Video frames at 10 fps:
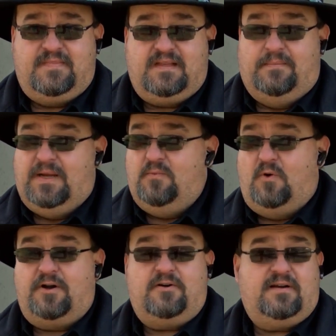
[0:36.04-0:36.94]
I mean,
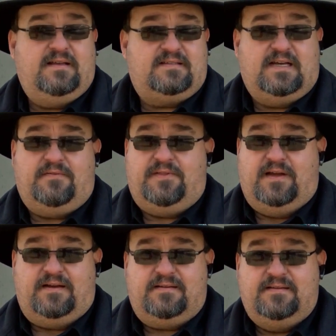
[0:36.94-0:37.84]
water is
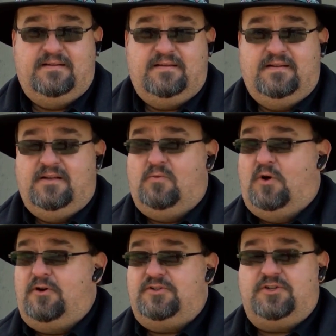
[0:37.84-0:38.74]
everything.
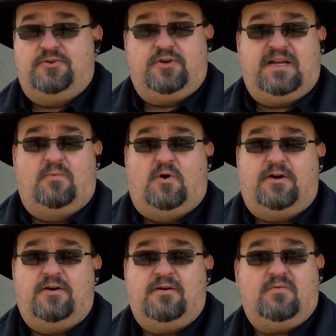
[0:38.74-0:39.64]
Water's your drinking
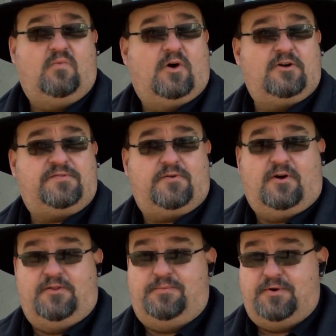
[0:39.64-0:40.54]
water, water's for
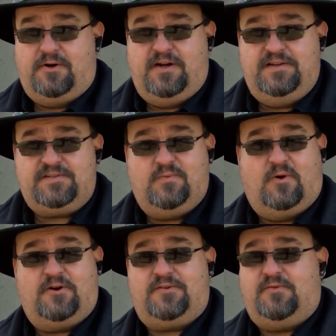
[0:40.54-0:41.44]
all the breweries,
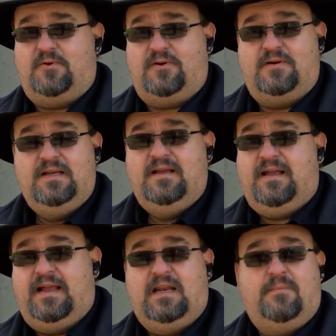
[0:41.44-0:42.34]
water's for
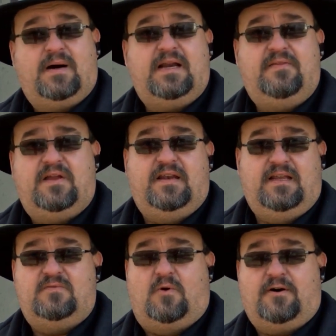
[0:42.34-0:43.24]
anybody that
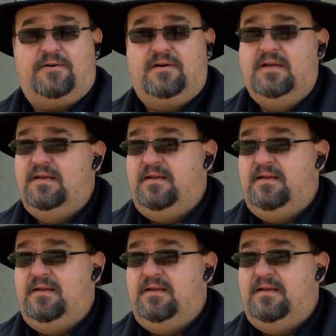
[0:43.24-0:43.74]
needs water.